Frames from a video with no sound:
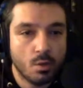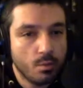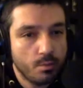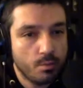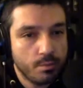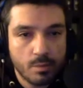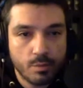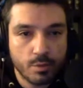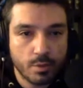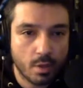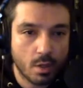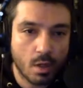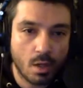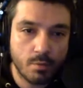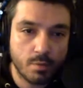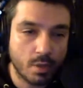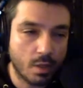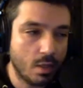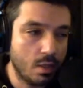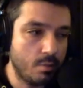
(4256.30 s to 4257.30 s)
people are
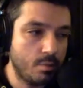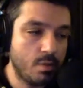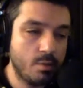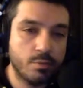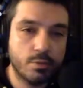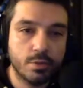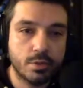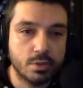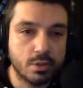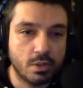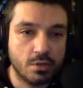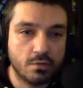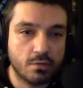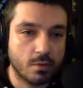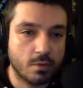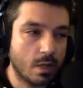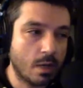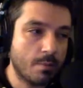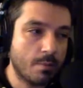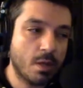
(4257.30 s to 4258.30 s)
complicated. People are
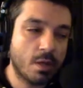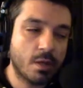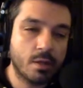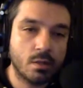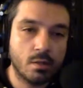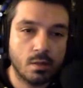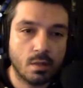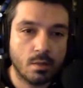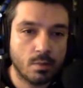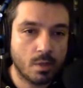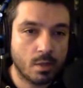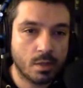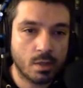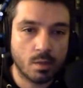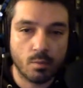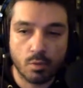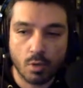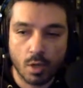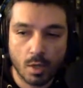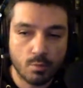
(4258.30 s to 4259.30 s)
different. I'm not gonna
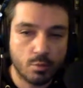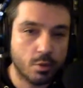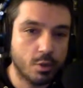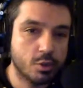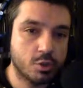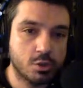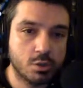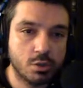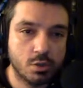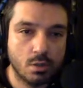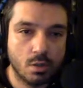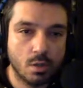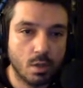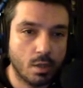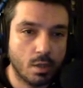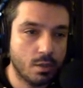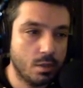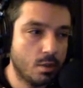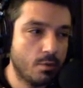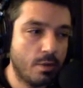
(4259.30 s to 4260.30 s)
broad brush
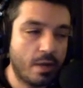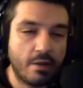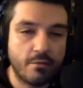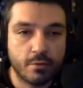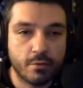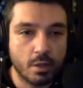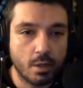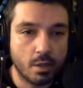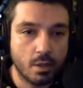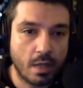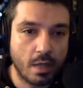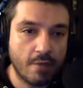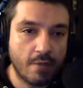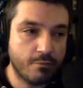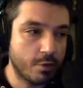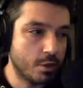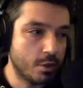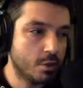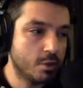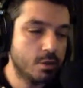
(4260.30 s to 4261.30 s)

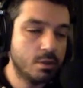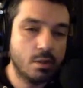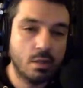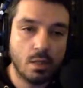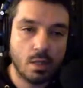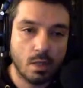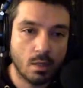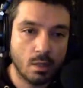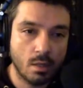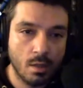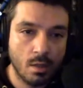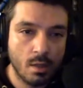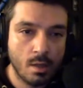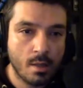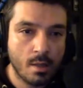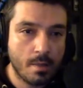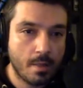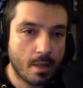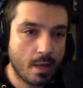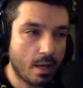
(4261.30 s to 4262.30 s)
every good thing
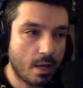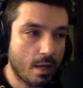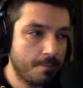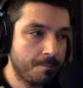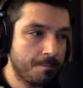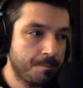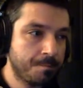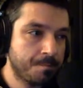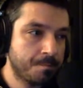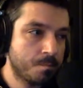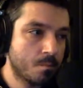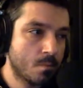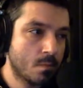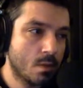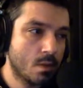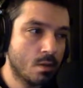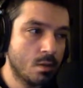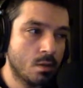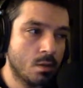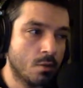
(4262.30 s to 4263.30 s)
that
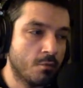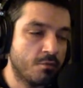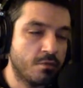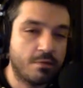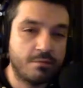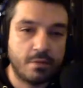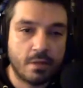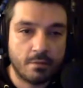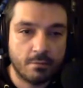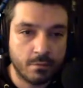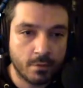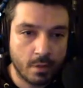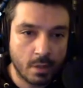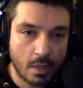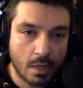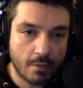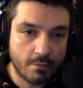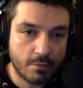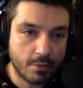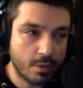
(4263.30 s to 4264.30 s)
Fred VanVleet
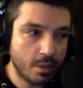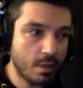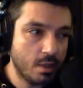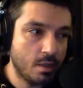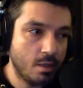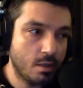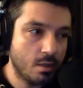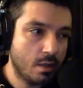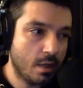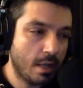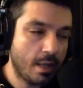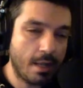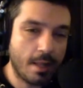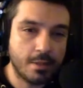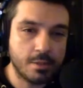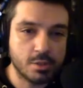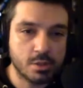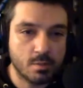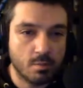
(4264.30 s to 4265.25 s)
ever did and just